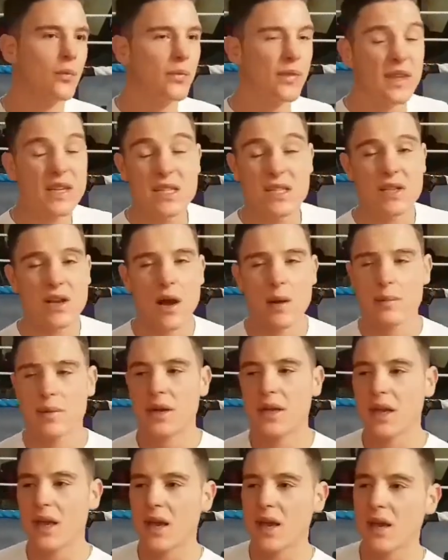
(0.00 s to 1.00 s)
this time
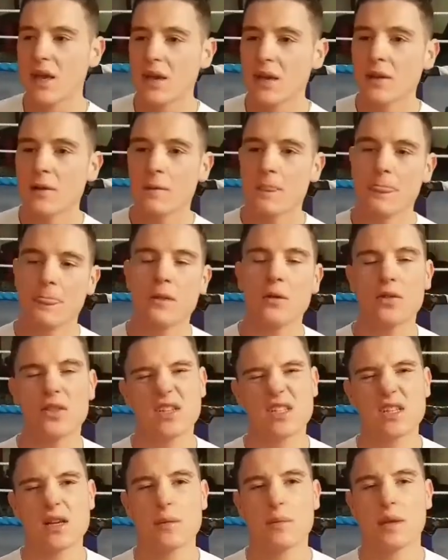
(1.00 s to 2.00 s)
of the year not
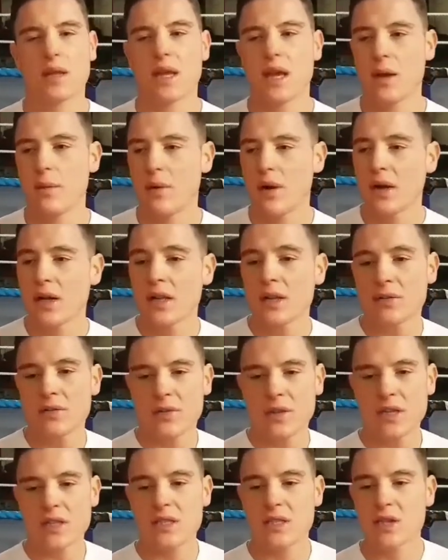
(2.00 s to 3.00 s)
this time of the year, but
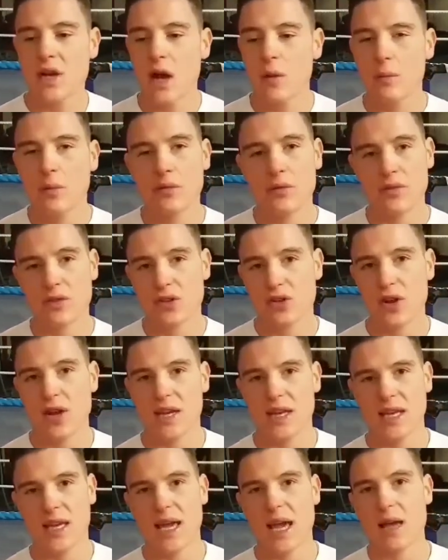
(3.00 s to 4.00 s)
this time of a
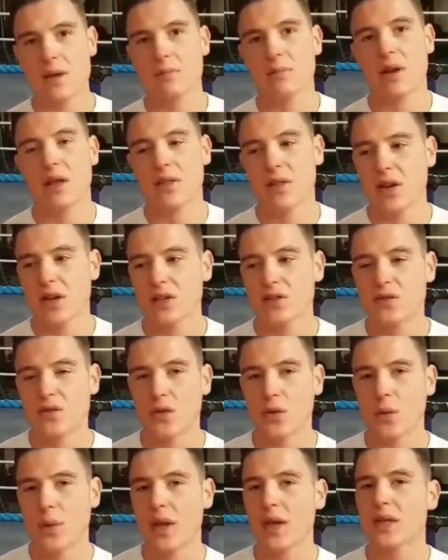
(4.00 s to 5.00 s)
training camp, like the last
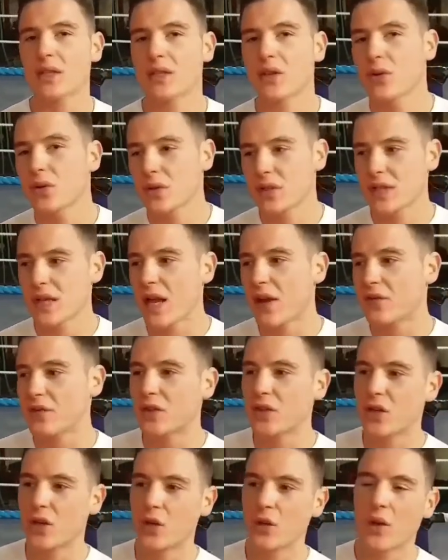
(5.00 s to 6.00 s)
few weeks, I always have
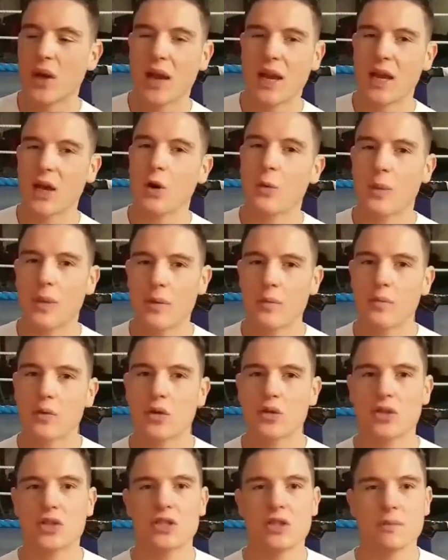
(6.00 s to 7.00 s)
to do a little bit
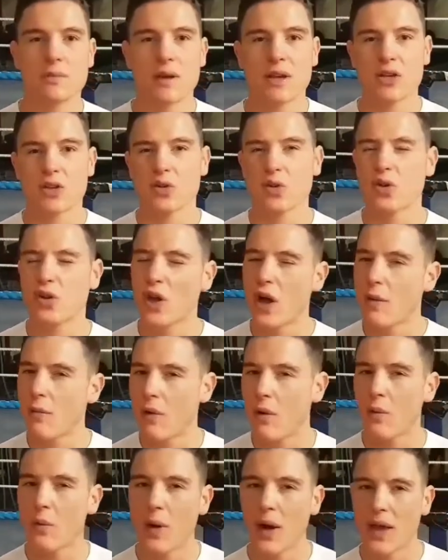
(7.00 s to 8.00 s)
more just to make sure that I'm
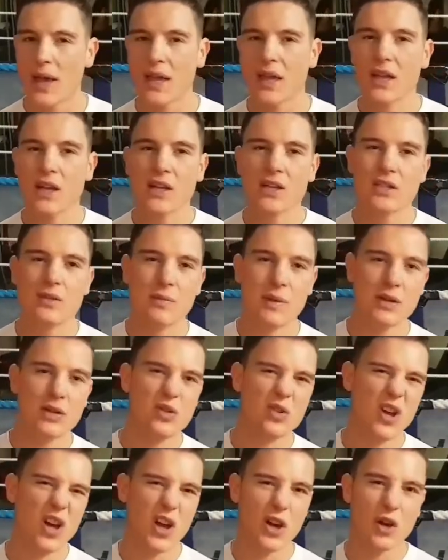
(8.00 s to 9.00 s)
on way, to make
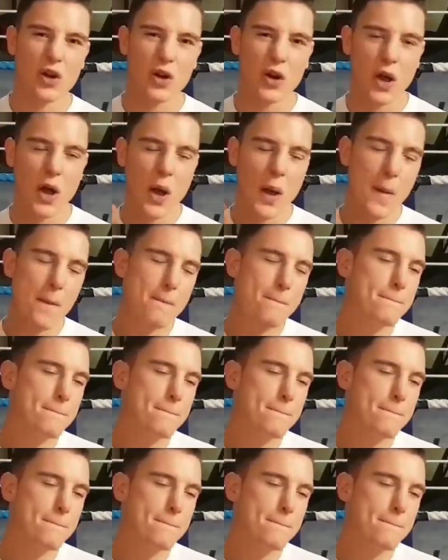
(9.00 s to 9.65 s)
sure I look